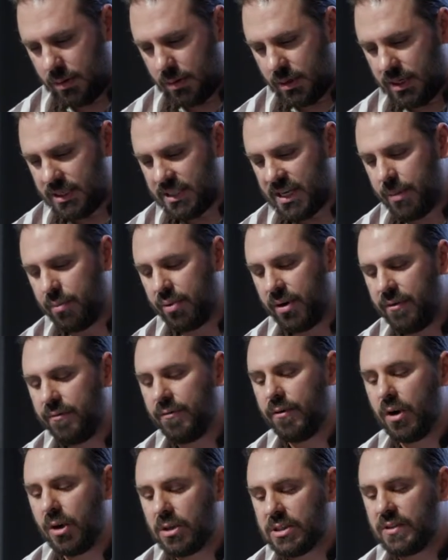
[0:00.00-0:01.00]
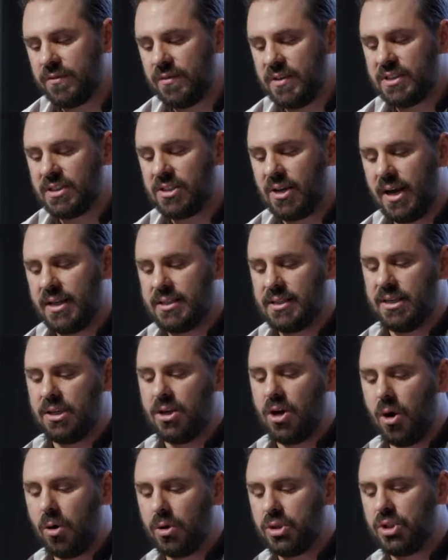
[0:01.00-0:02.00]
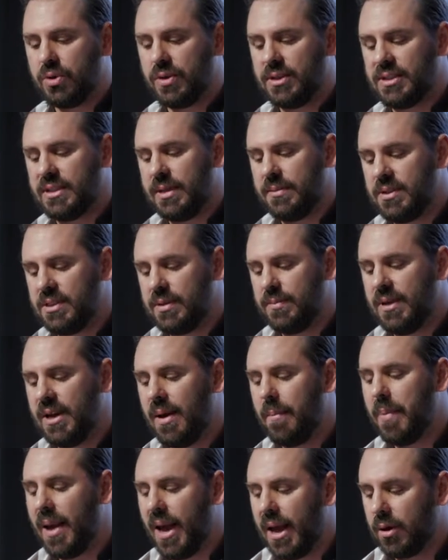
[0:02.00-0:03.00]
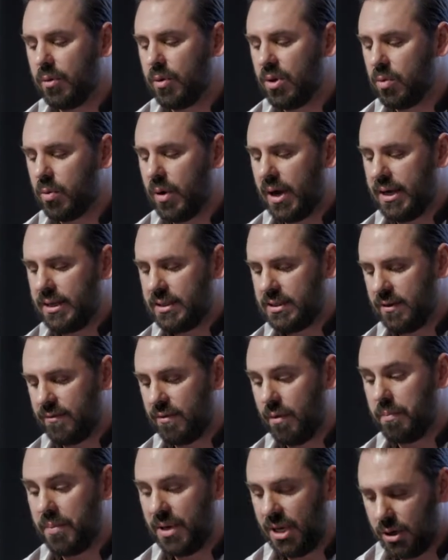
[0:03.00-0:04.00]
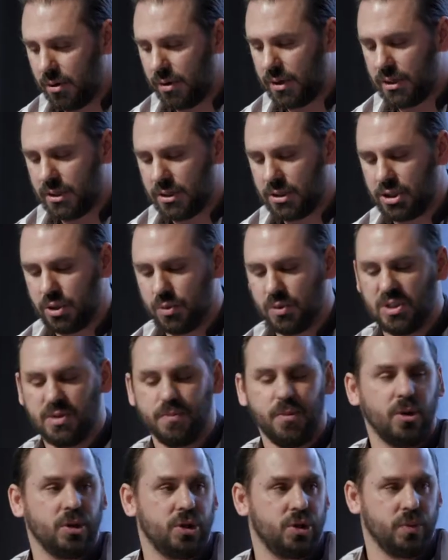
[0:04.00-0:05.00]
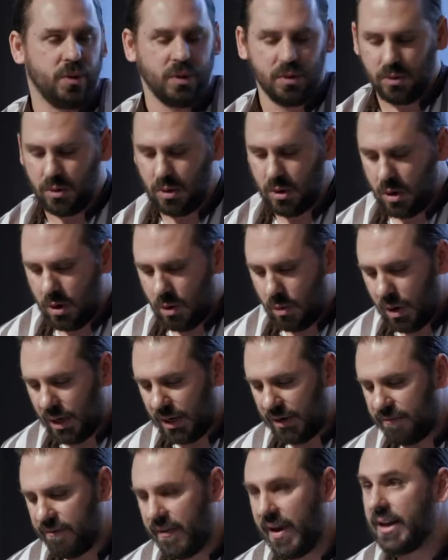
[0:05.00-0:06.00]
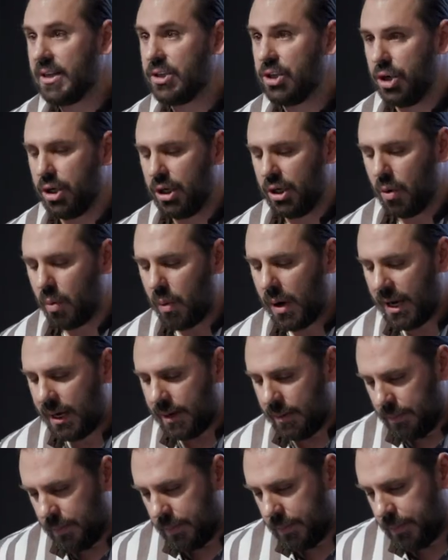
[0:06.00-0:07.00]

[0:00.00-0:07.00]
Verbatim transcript: Contemporary philosophy, science and culture, it seems to me, abound with ways of appearing to respond to it while in fact turning away.